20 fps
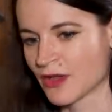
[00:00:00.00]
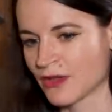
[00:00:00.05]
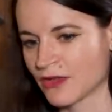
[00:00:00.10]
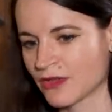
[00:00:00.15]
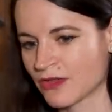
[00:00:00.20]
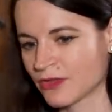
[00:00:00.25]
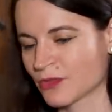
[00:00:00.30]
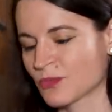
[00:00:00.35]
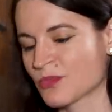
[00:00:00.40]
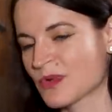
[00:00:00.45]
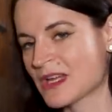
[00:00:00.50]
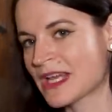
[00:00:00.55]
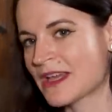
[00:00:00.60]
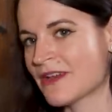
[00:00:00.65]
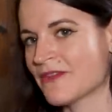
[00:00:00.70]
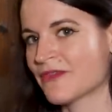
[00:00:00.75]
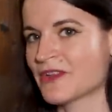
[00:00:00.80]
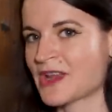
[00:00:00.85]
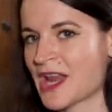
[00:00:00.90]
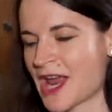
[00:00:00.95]

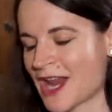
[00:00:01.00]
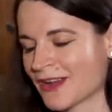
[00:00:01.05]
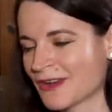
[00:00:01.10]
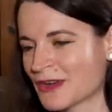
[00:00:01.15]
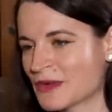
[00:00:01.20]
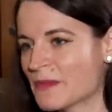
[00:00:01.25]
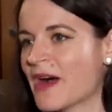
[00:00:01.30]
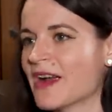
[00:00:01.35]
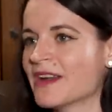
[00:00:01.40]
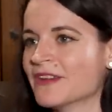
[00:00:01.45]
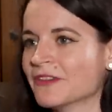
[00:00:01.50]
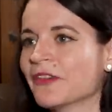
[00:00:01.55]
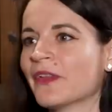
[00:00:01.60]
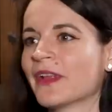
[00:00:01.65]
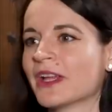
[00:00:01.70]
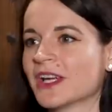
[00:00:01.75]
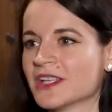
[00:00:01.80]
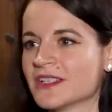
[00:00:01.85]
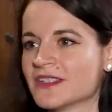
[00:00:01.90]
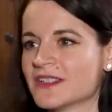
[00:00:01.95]
three fanatical Mind
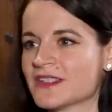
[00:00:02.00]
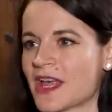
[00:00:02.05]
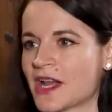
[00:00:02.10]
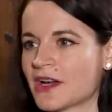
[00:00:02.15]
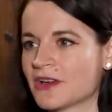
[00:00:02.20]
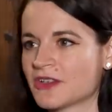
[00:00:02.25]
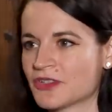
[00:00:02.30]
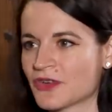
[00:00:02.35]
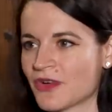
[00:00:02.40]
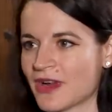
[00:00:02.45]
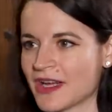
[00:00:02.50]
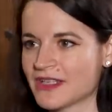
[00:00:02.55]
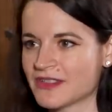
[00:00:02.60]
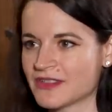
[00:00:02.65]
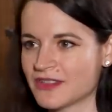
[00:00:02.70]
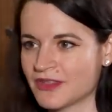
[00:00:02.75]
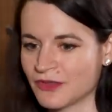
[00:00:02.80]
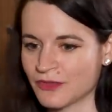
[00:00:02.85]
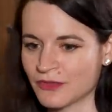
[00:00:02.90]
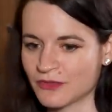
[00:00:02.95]
Flayers that are trying
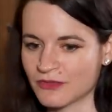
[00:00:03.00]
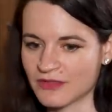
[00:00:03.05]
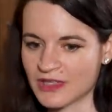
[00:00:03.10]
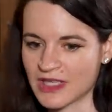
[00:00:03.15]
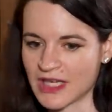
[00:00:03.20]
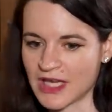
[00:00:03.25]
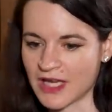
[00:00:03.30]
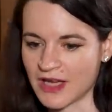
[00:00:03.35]
to